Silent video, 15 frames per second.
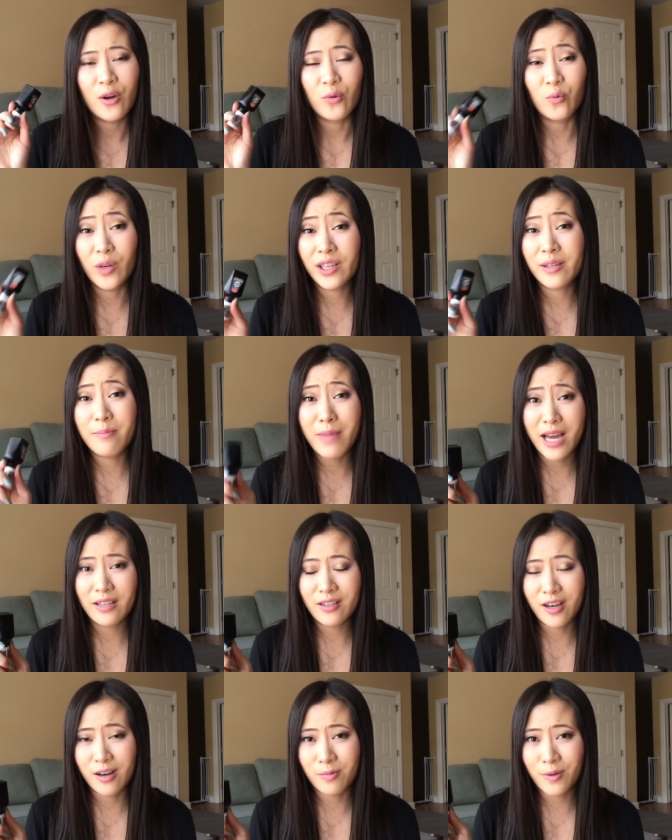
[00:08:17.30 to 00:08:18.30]
with a matte
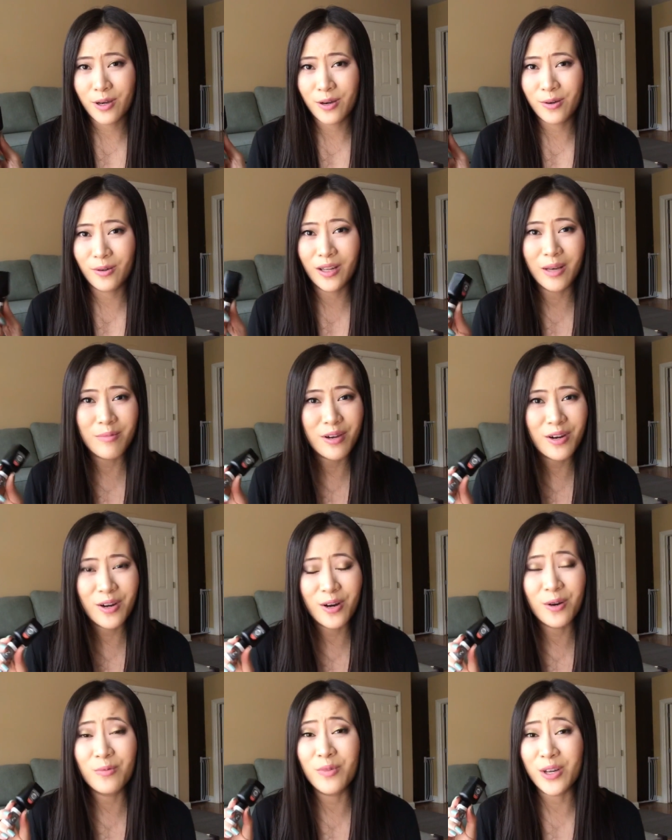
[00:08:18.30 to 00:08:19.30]
top coat let me
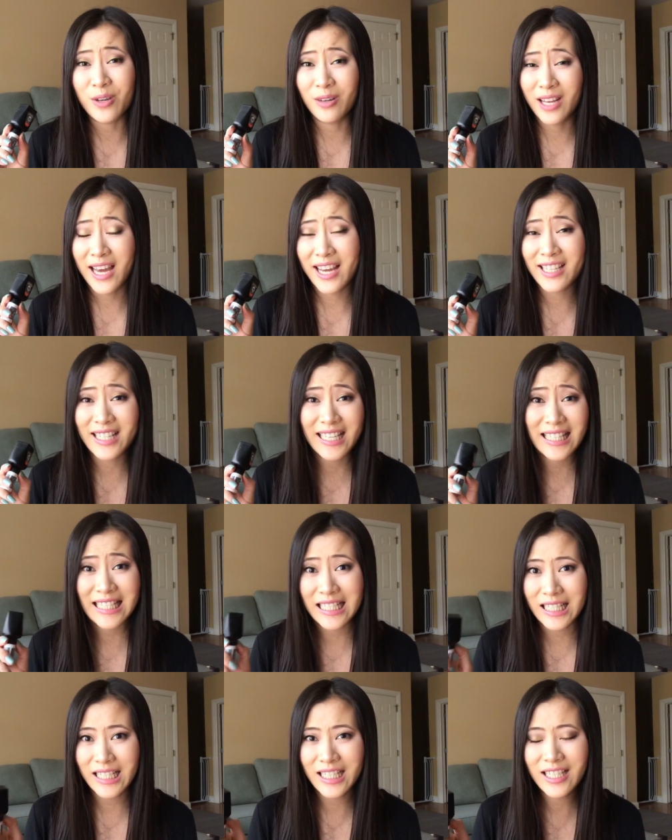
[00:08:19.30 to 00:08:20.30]
know what you liked and
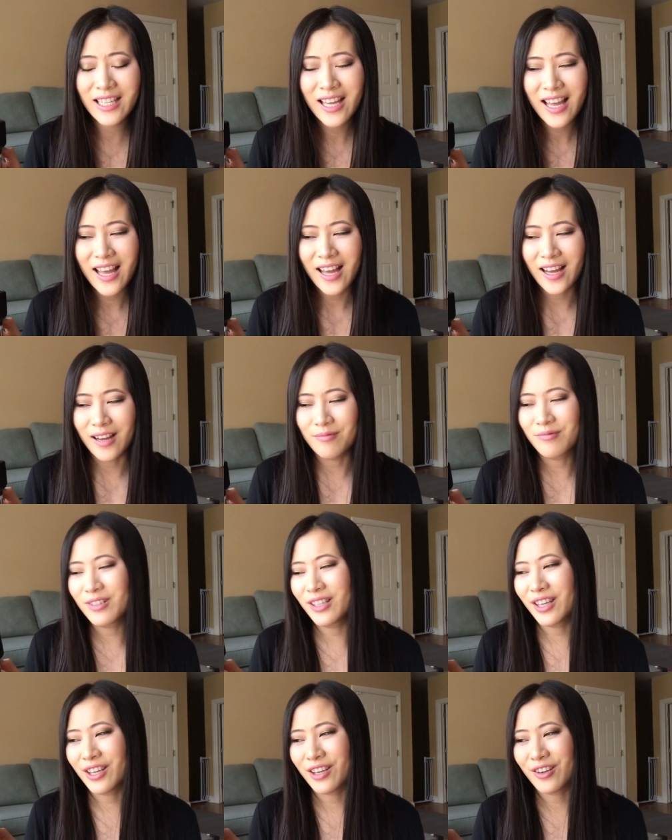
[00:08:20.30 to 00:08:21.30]
didn't I'm
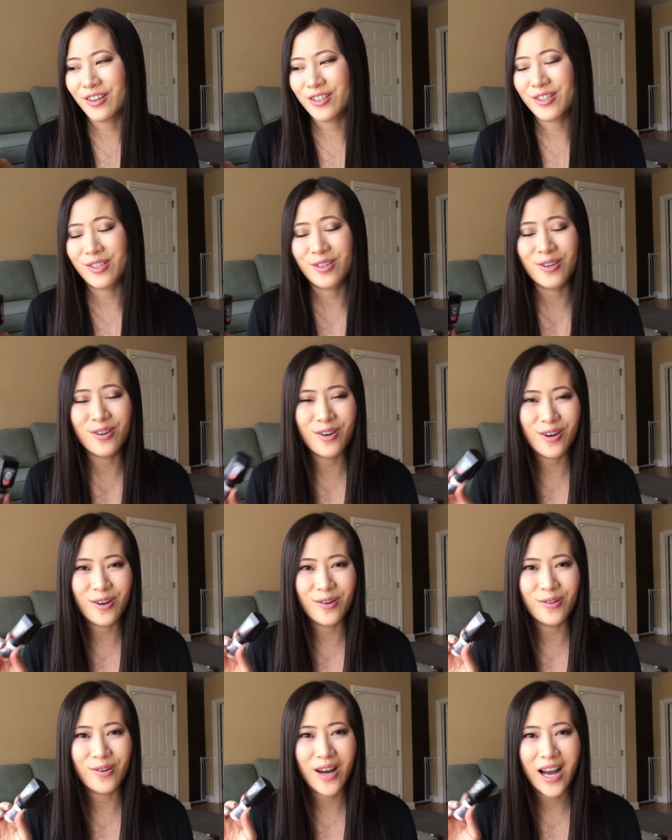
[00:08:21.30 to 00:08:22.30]
really curious to
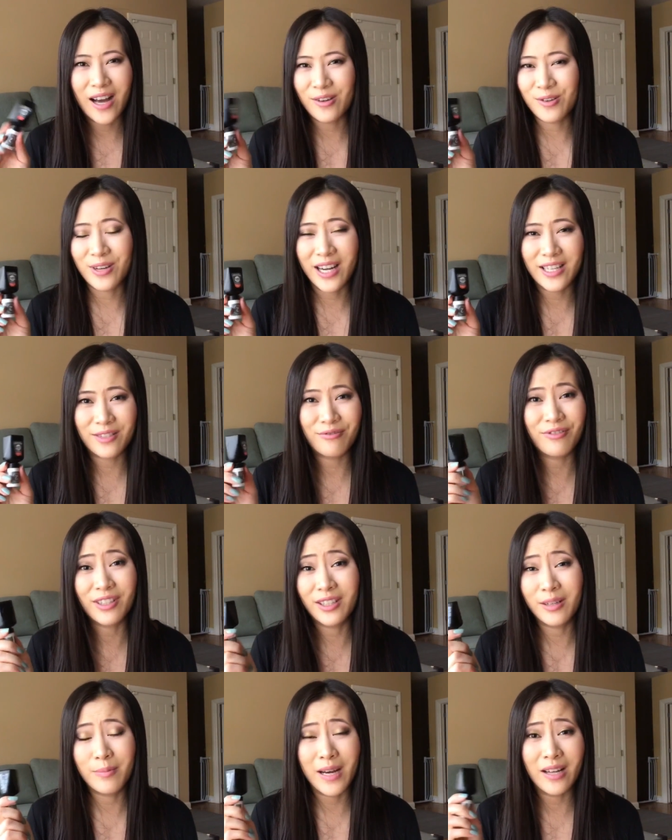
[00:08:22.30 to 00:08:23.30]
know how you guys
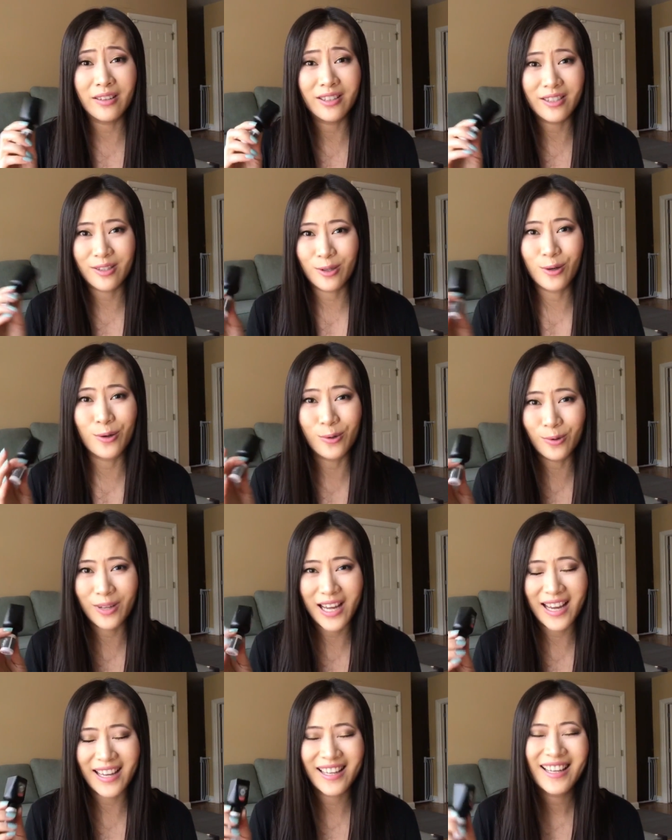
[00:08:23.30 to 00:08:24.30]
feel about this whole
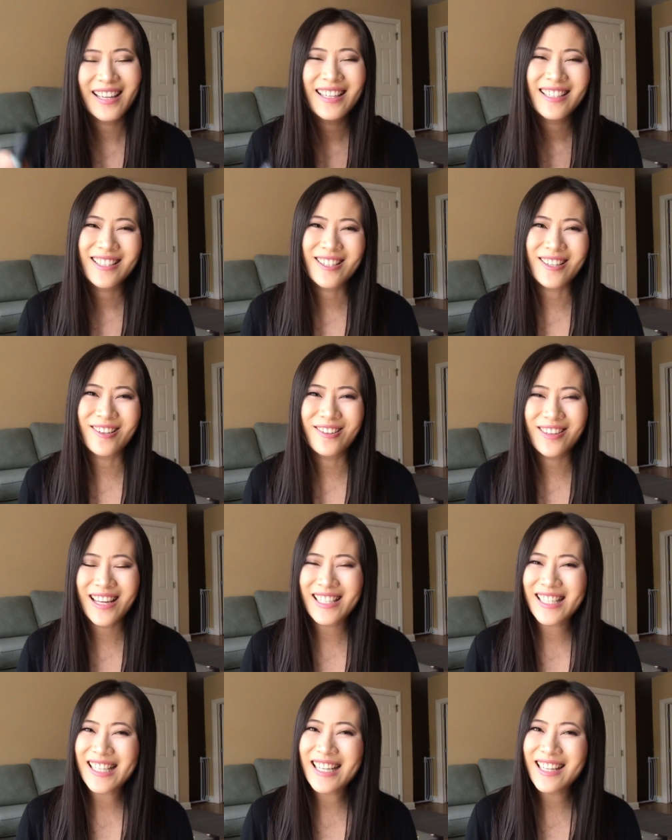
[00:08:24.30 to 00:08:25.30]
line so
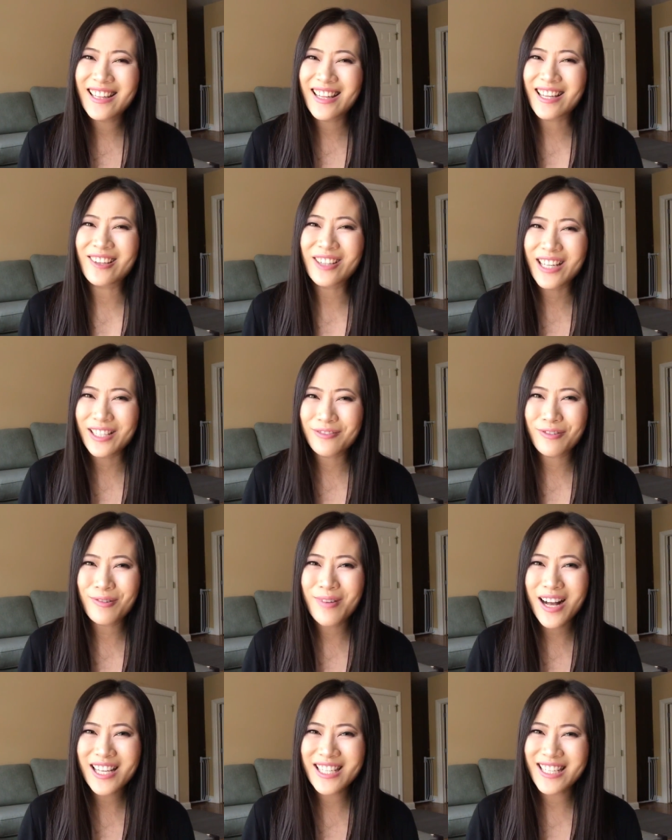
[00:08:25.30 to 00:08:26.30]
that's it thank you guys for
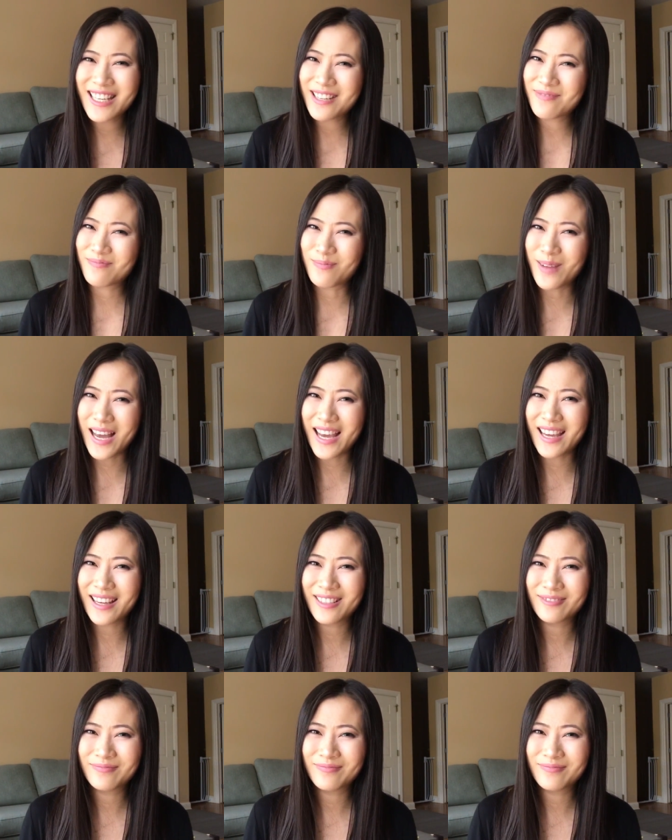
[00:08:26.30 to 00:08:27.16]
watching bye